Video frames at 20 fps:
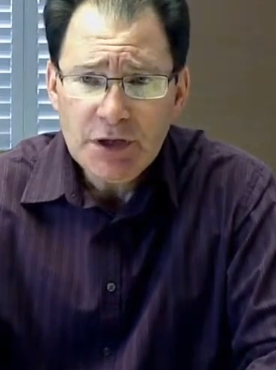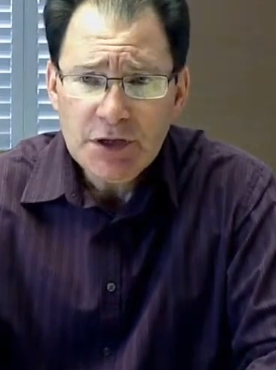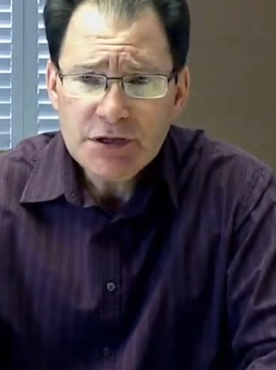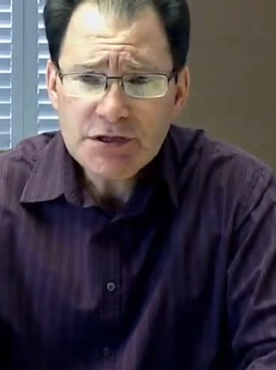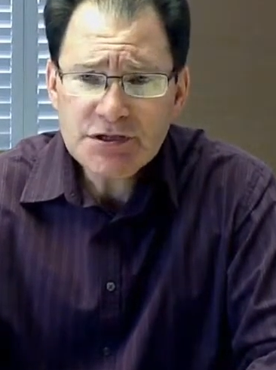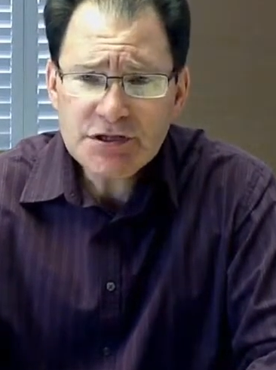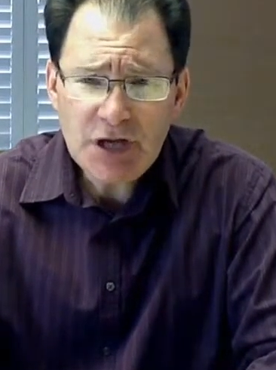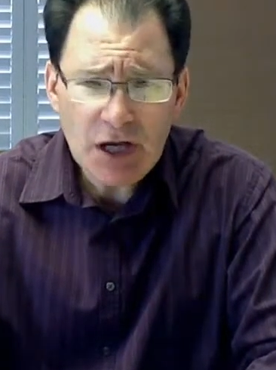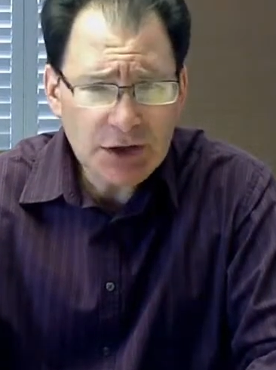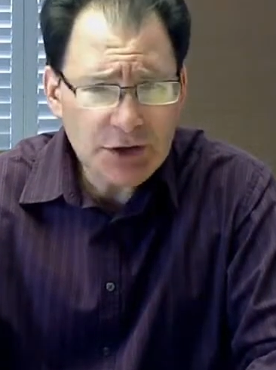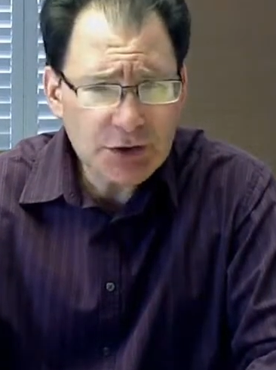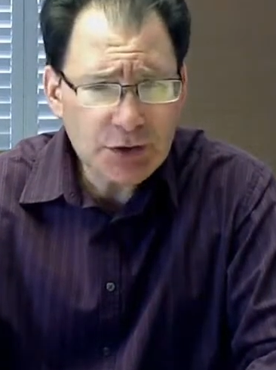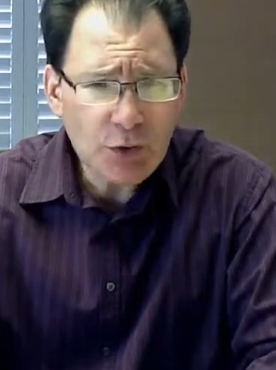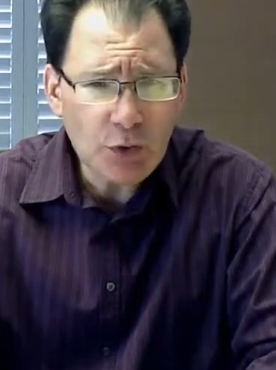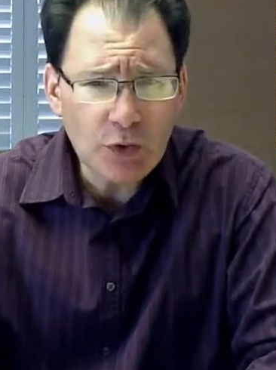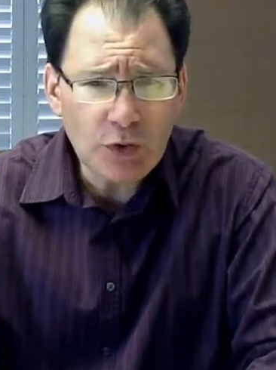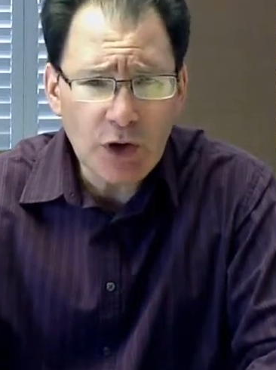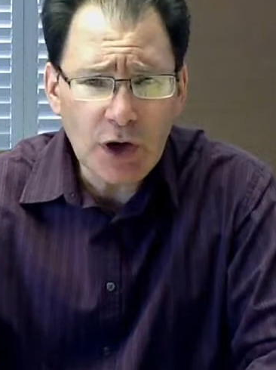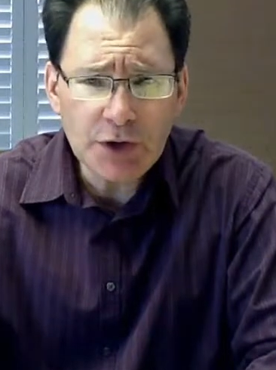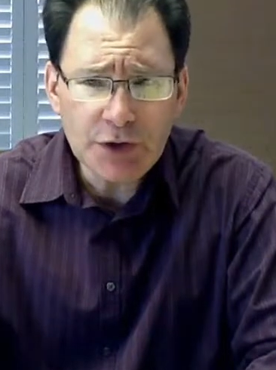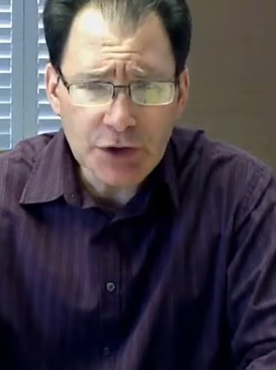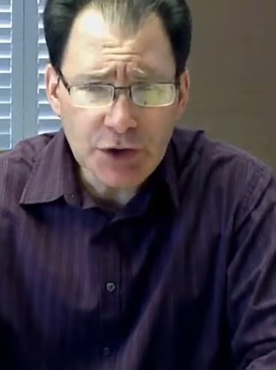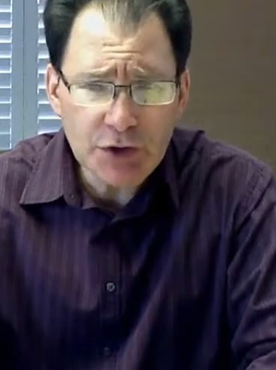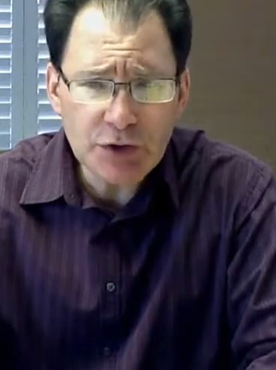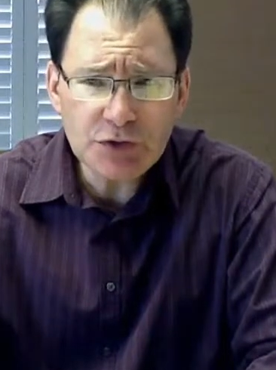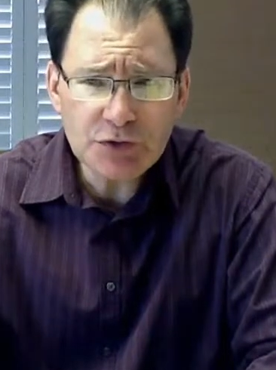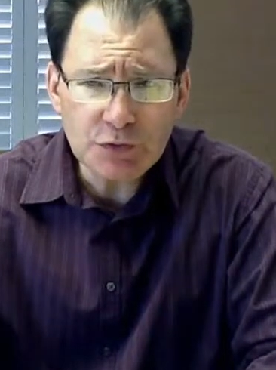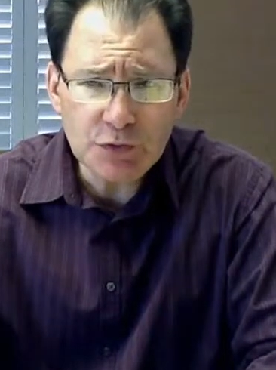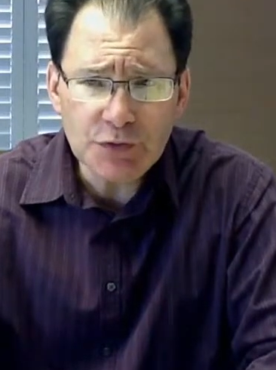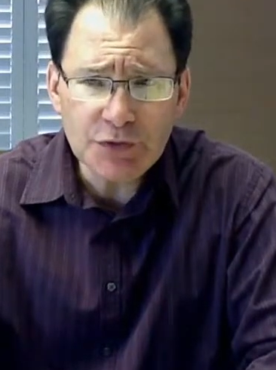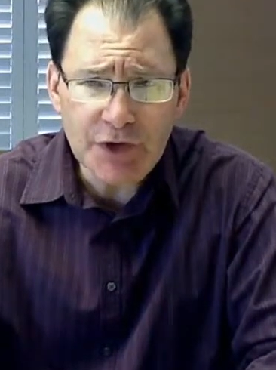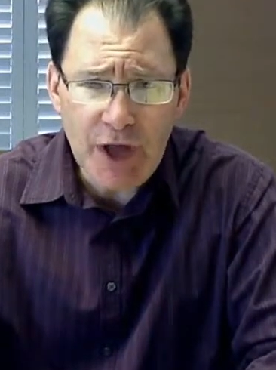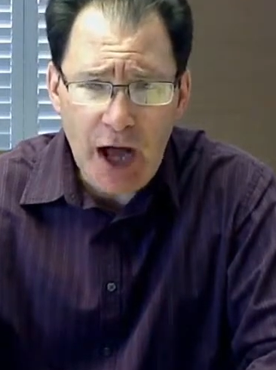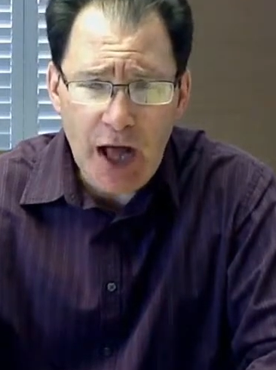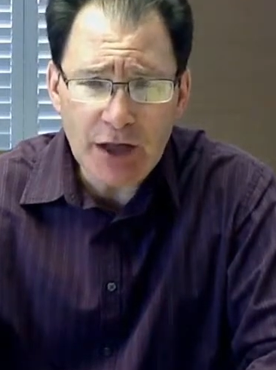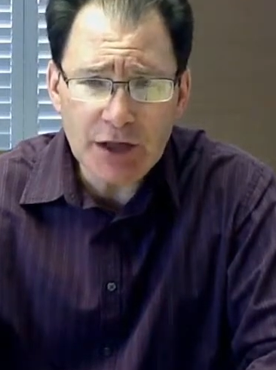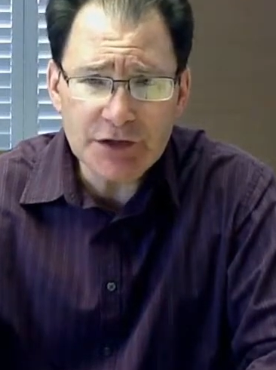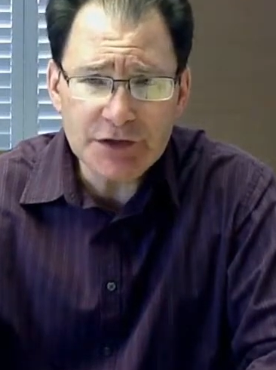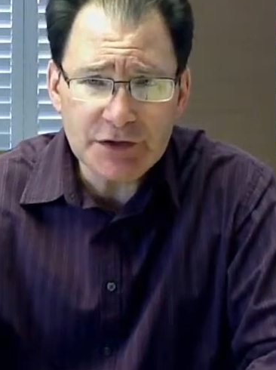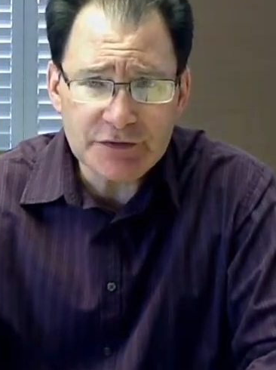sudden or unusual
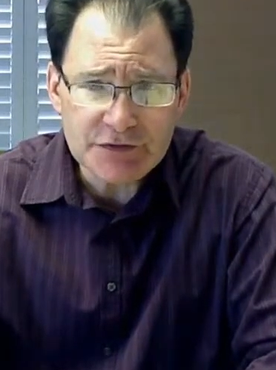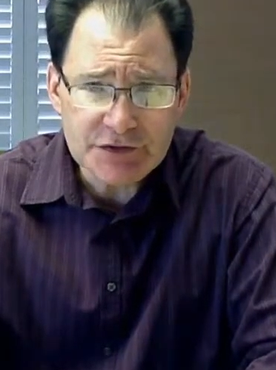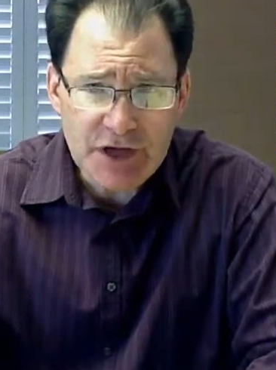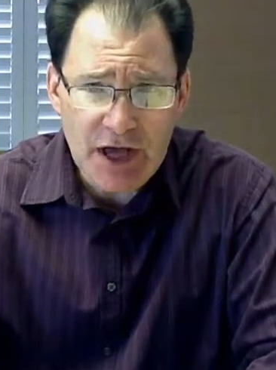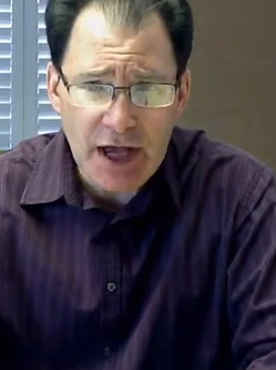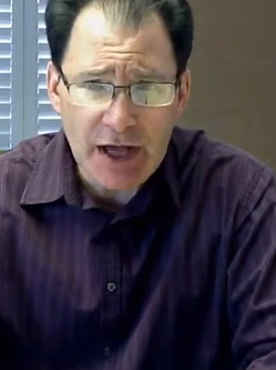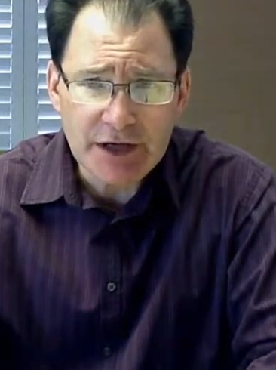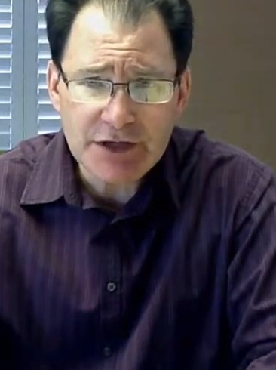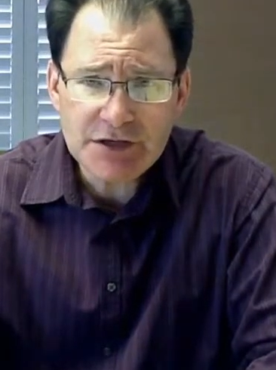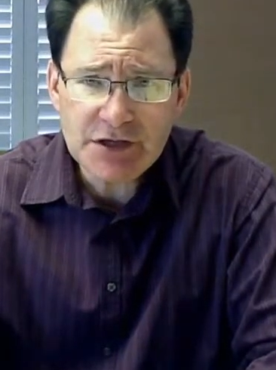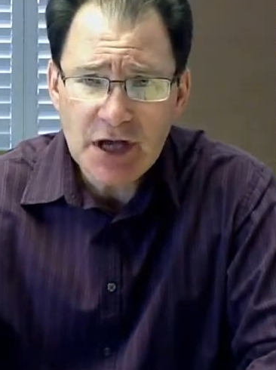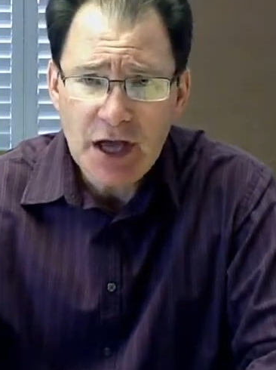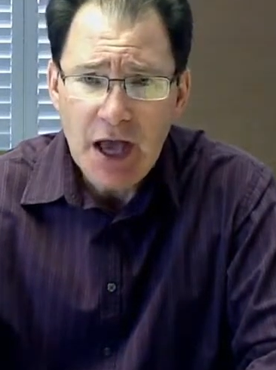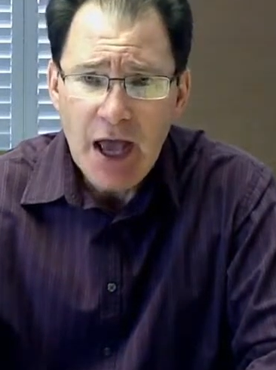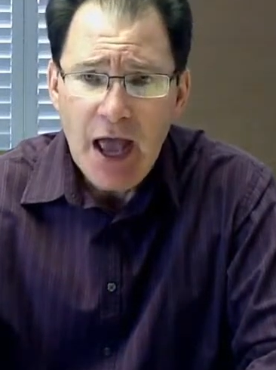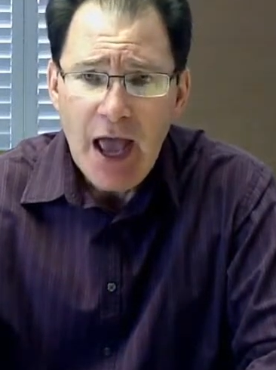knowledge of sex,